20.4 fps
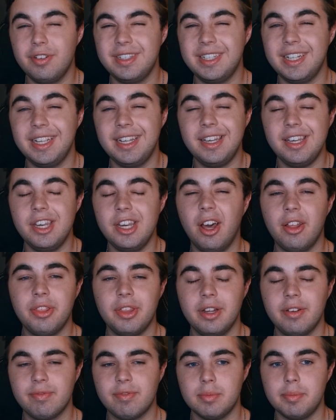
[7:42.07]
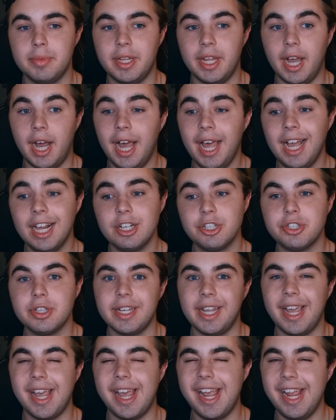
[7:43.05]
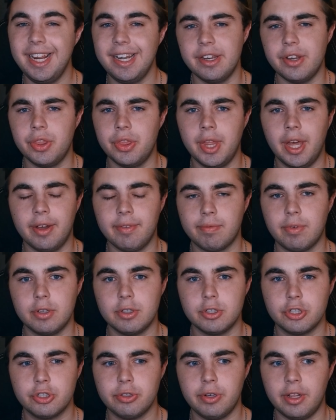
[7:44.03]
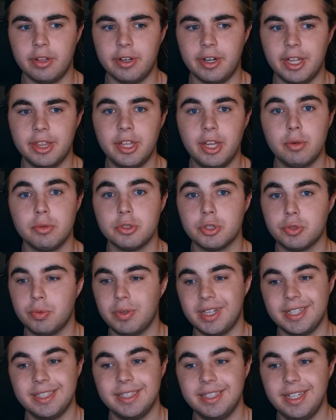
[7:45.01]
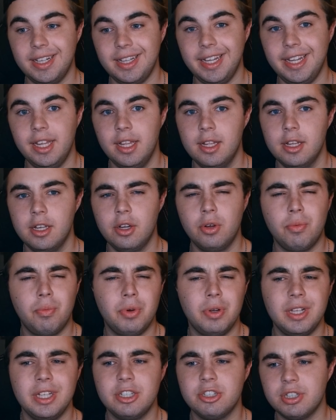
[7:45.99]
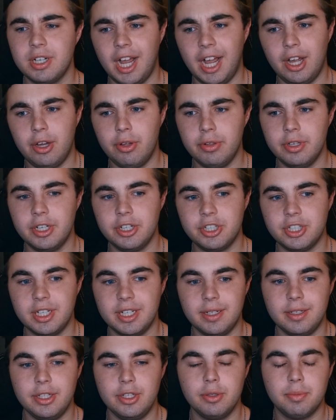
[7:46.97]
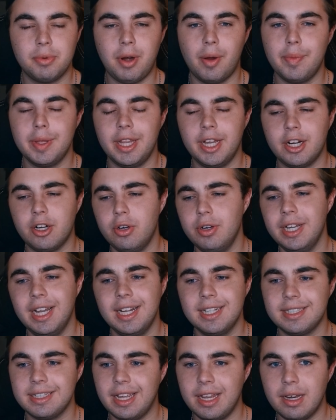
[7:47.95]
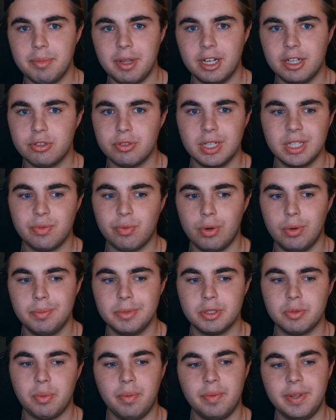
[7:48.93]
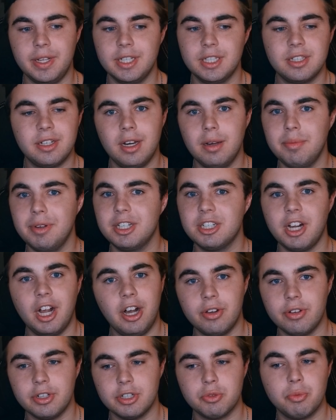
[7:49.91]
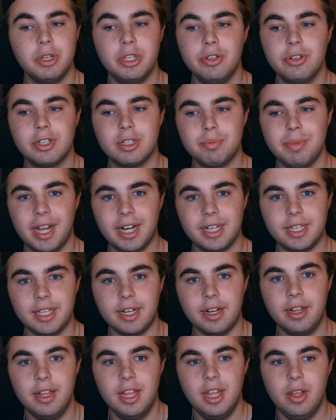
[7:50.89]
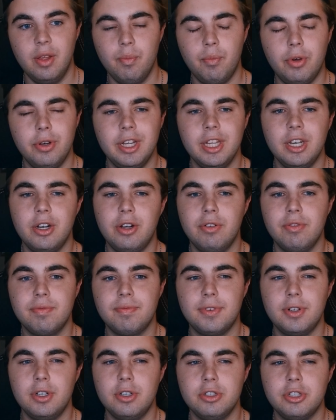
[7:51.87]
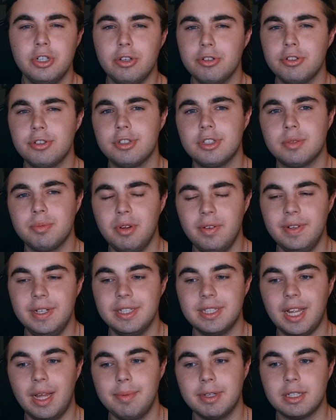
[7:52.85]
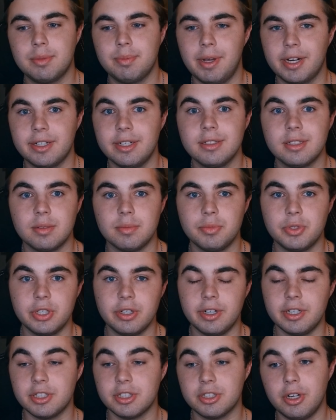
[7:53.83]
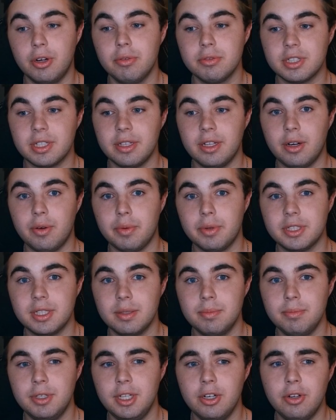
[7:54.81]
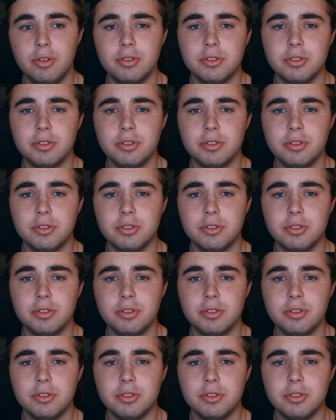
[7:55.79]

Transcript: did nothing for me i actually hated that first trailer trailer. I thought it was really silly, really childish, and you're probably like, oh yeah, it's animated Transformers movie. It's going to be childish. What are you expecting? Well, you know, for children's movies, I'm expecting some serious tones in there with some, you know,